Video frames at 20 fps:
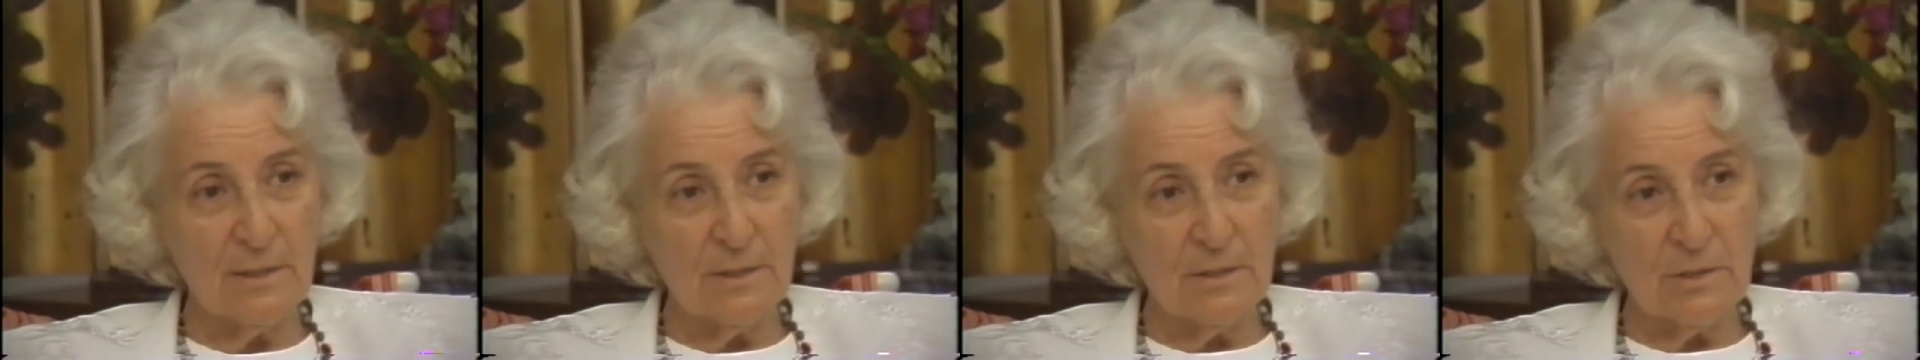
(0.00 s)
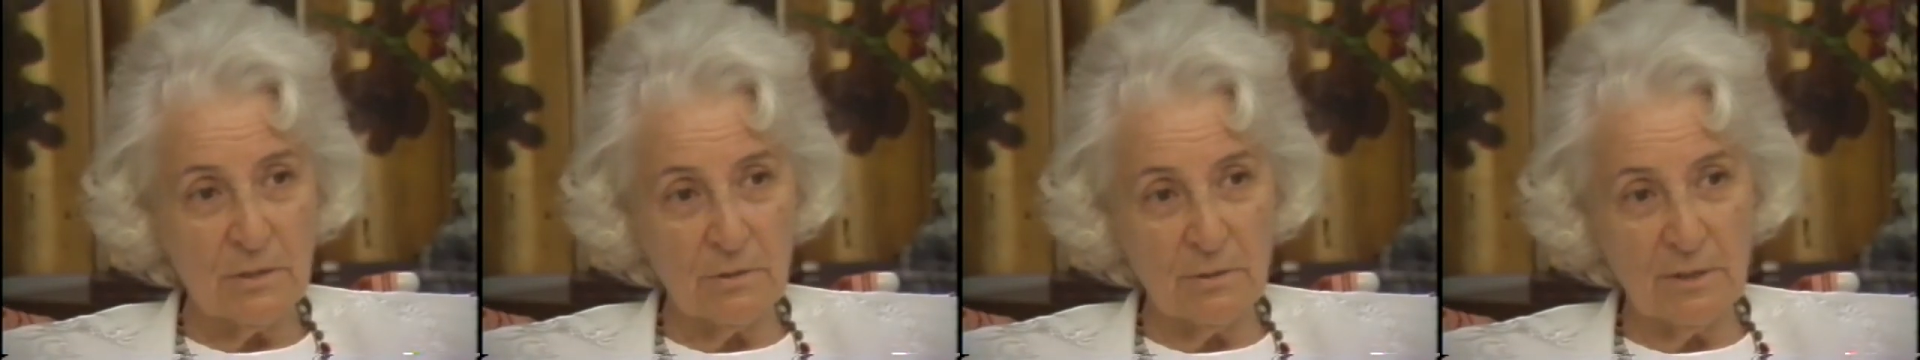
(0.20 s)

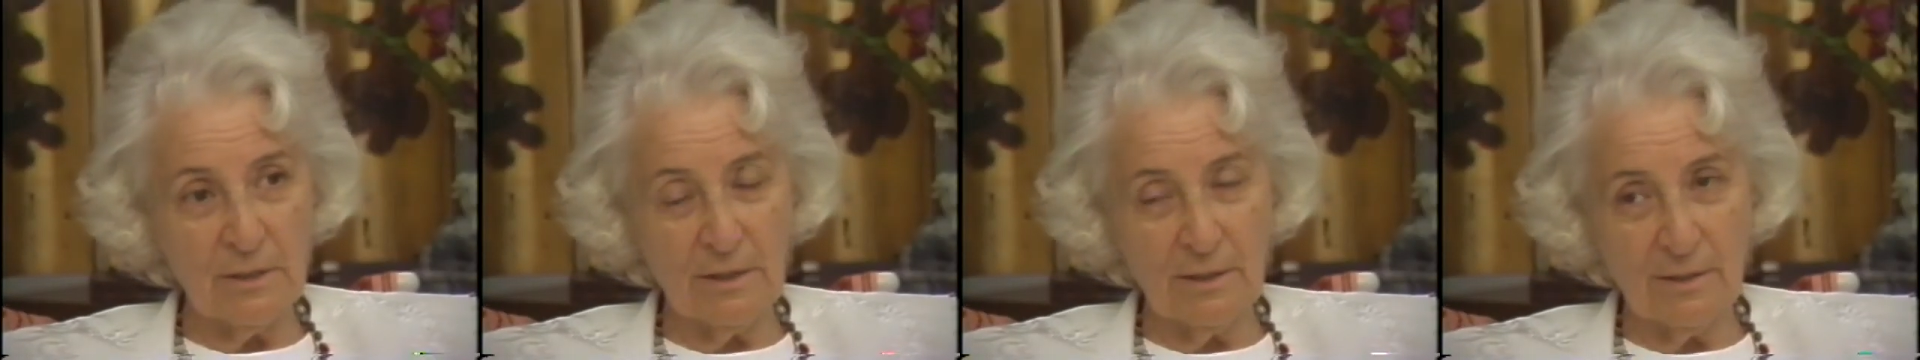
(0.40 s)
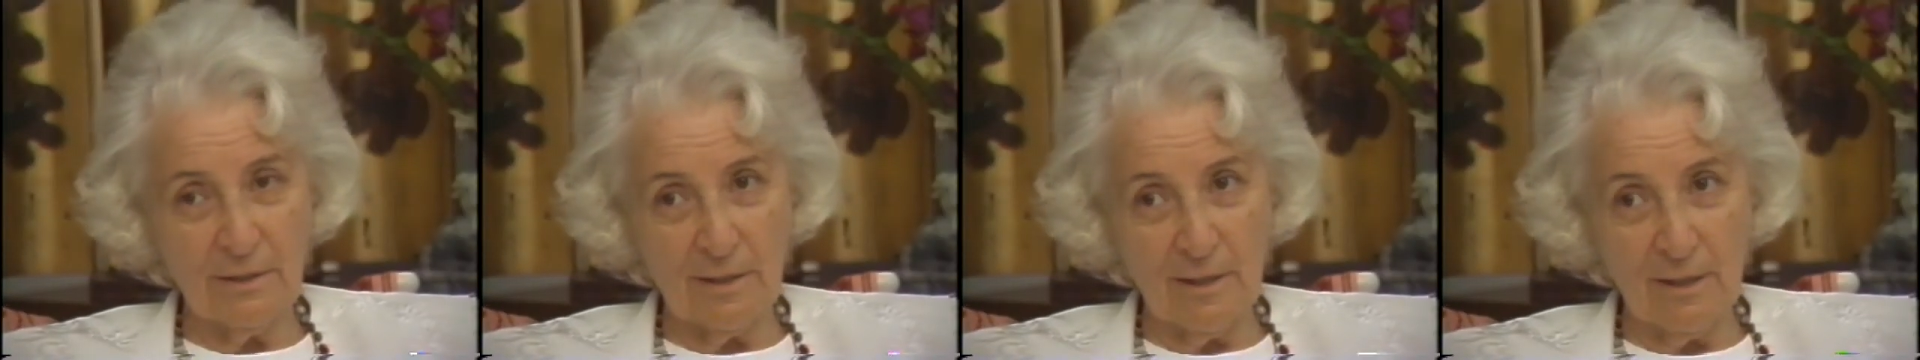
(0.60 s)
So
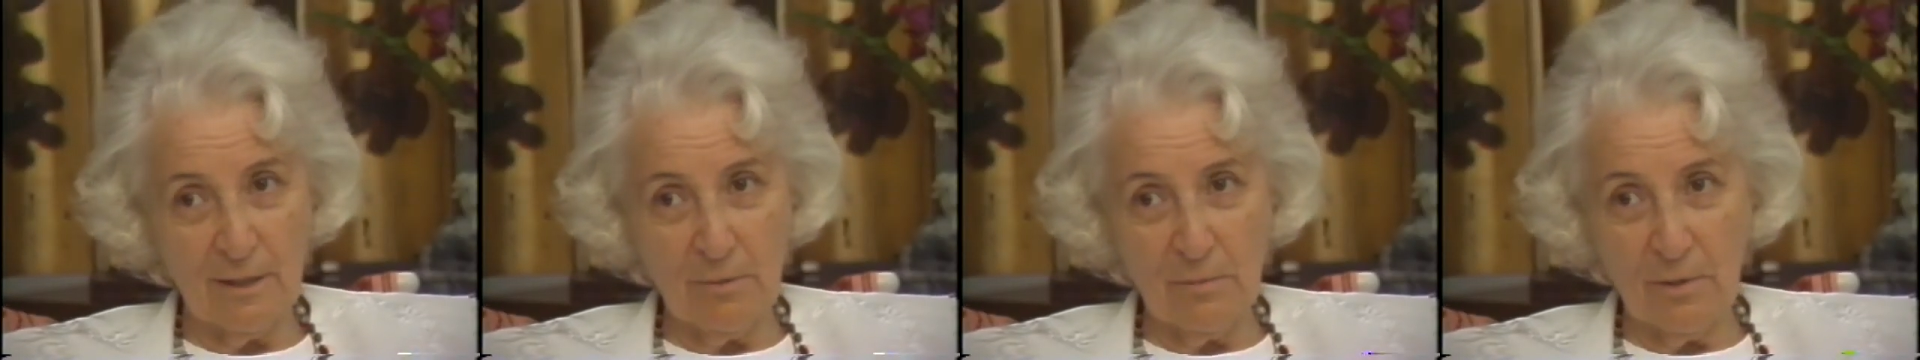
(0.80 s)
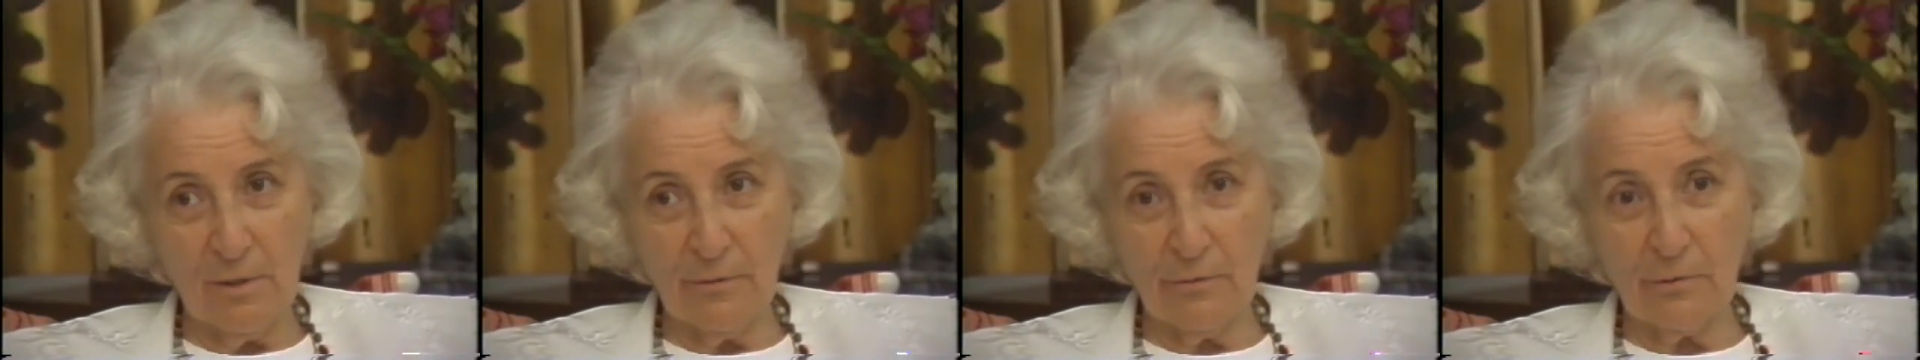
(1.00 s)
the
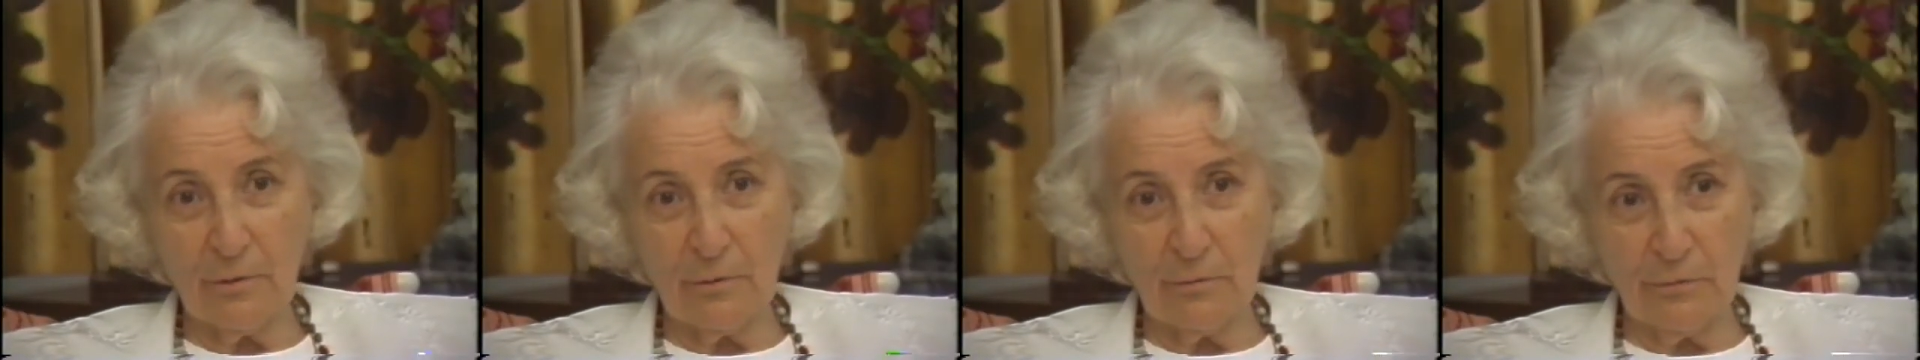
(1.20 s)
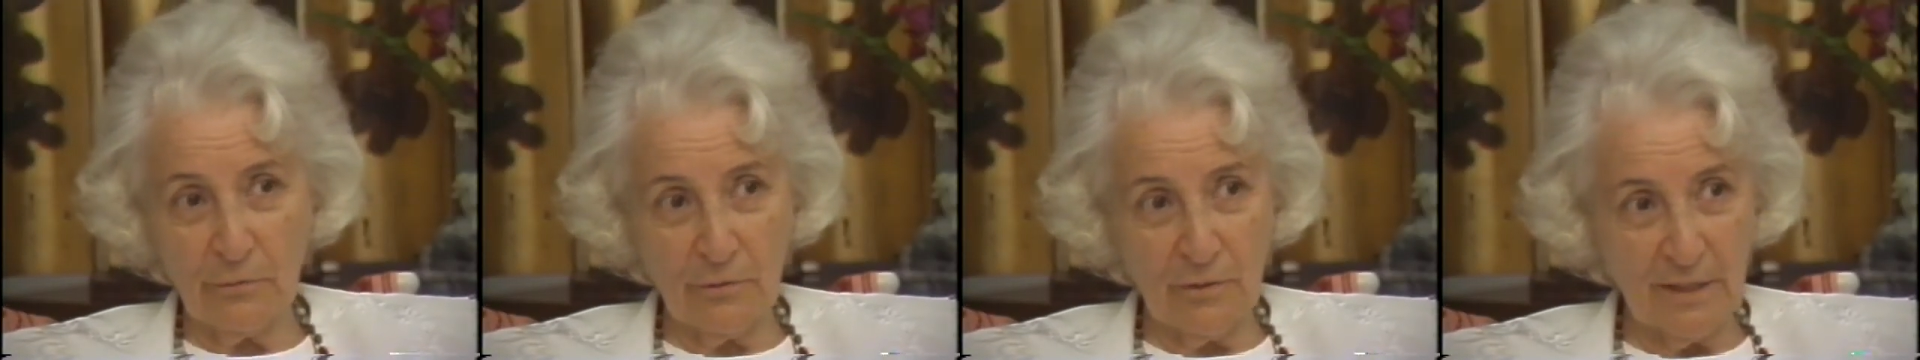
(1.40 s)
time of
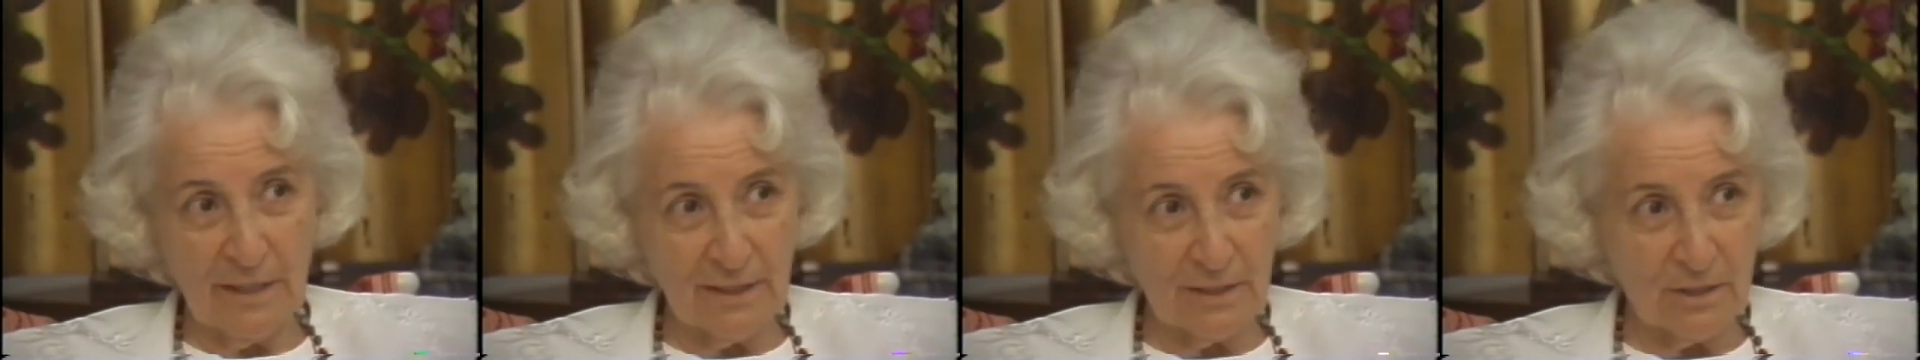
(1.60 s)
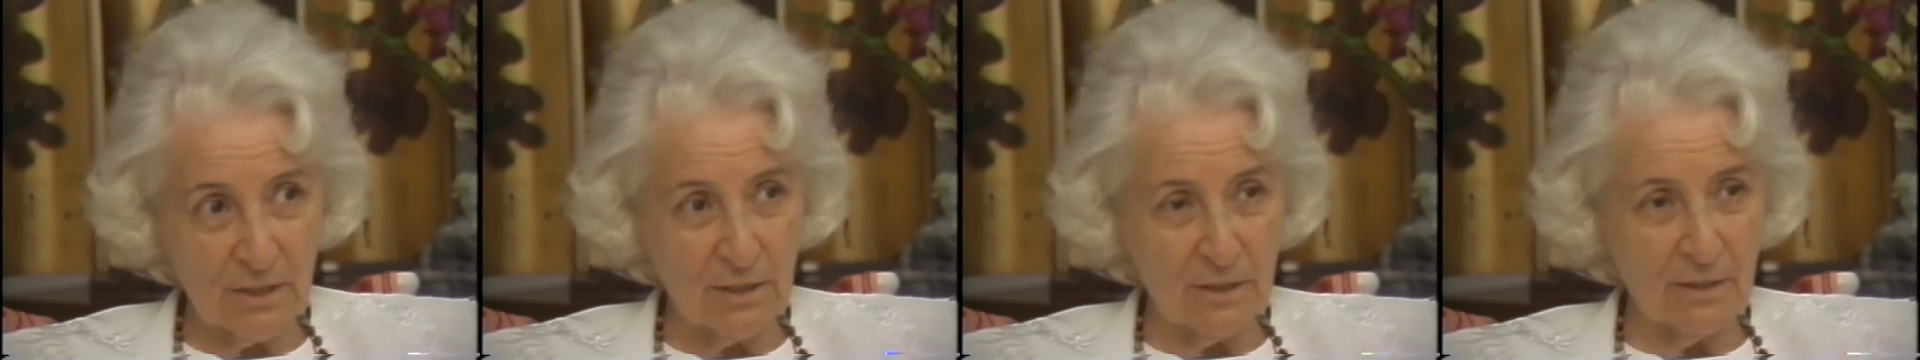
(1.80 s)

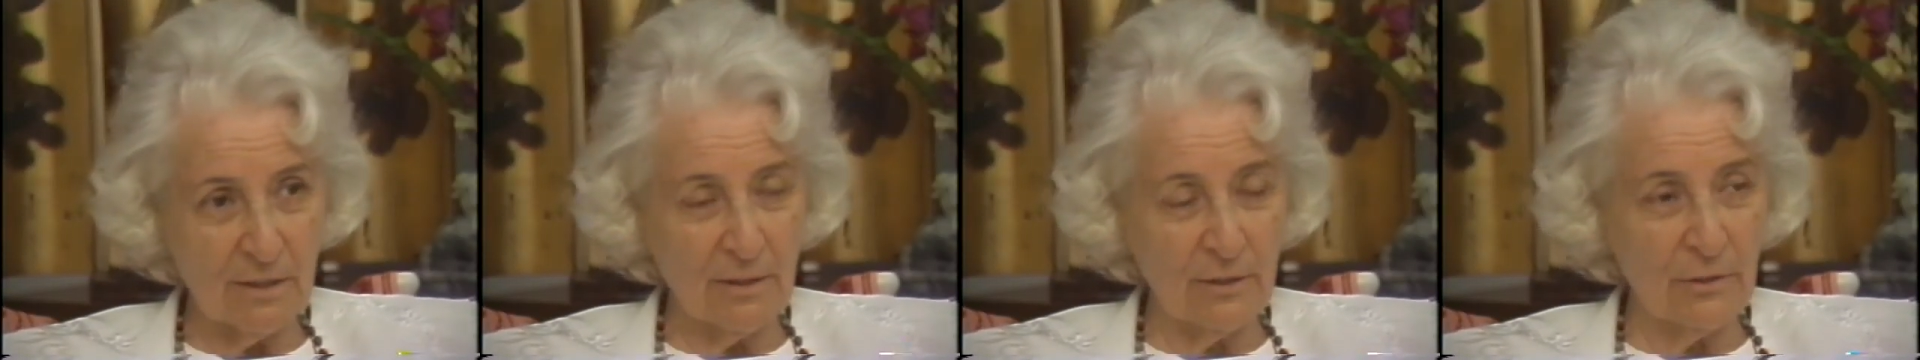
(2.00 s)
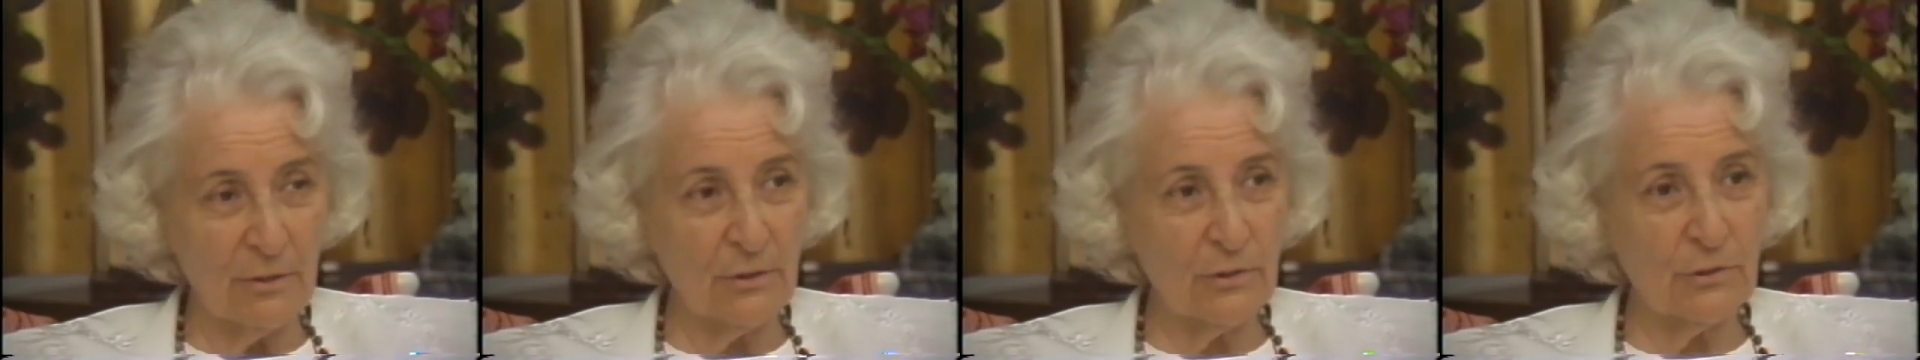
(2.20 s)
reflection
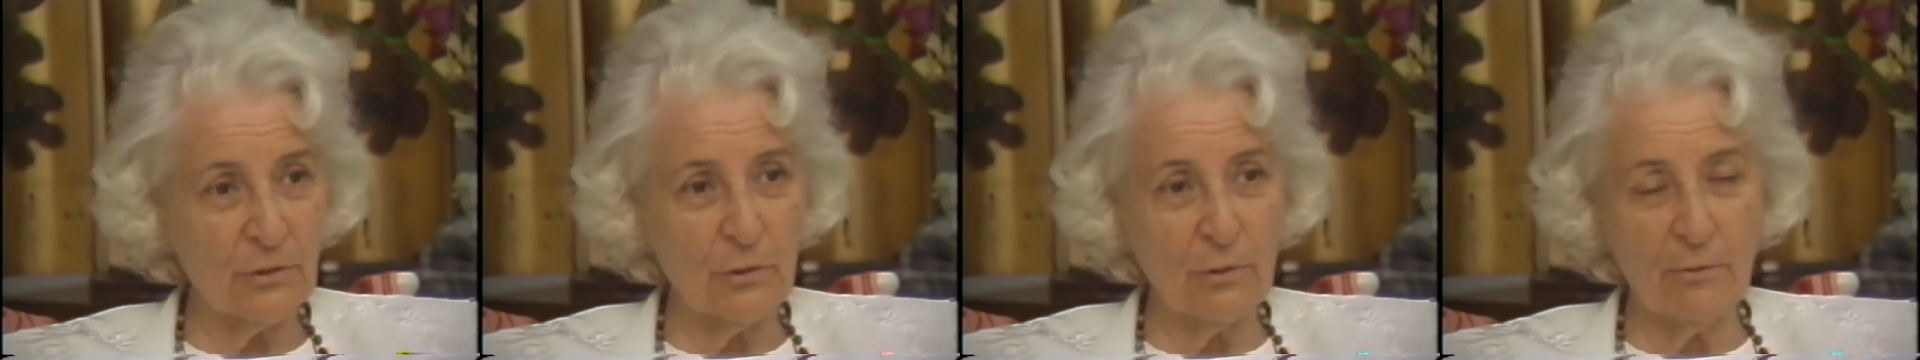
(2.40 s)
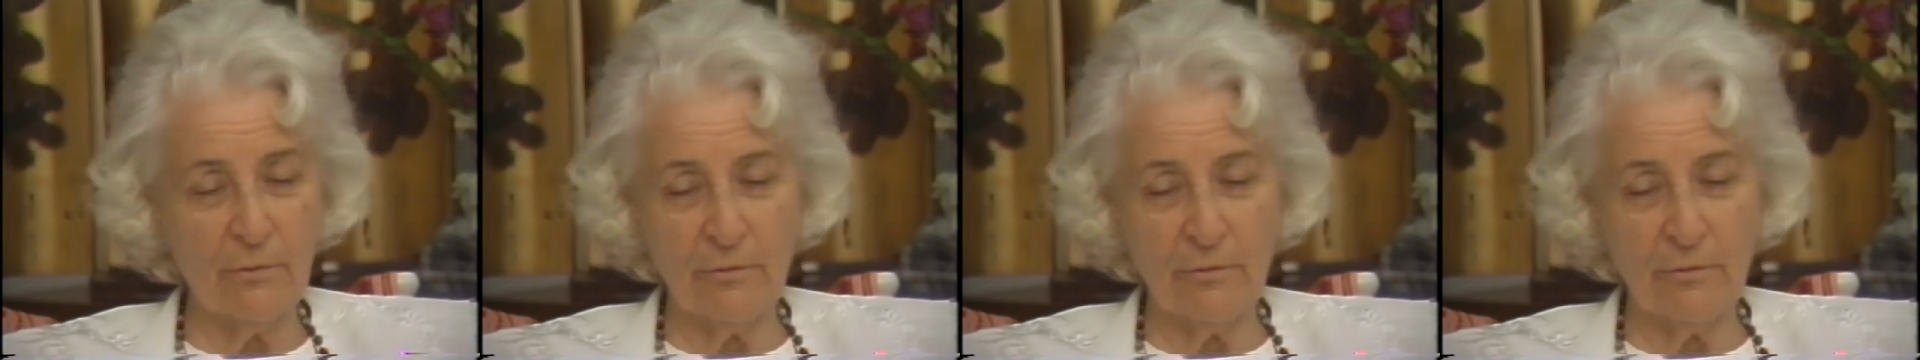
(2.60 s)
is so